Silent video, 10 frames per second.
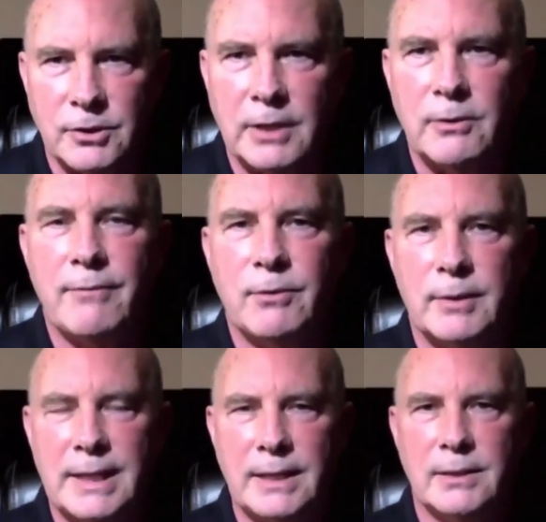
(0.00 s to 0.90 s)
So they don't have
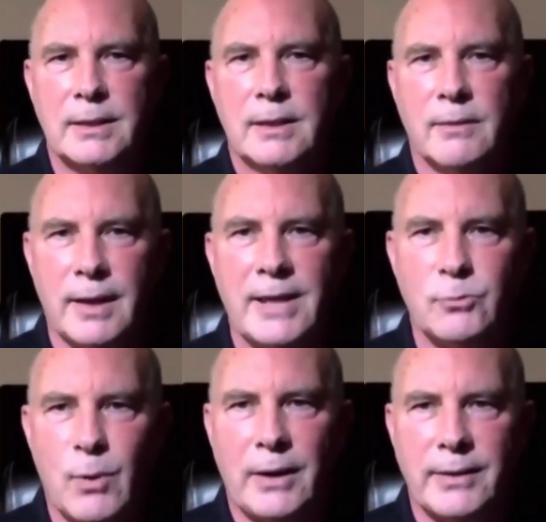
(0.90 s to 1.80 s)
to eat the
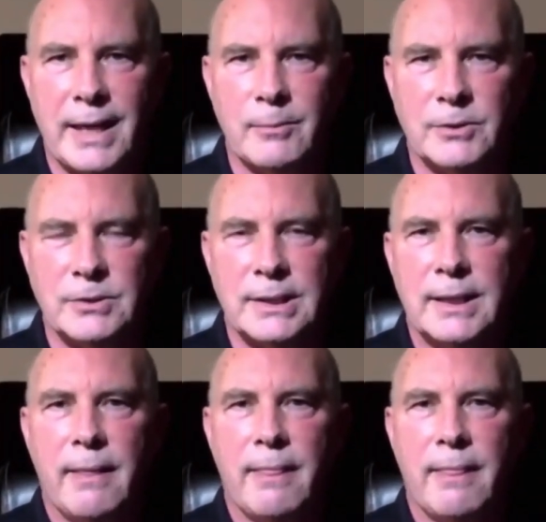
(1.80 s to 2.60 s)
last wild animals.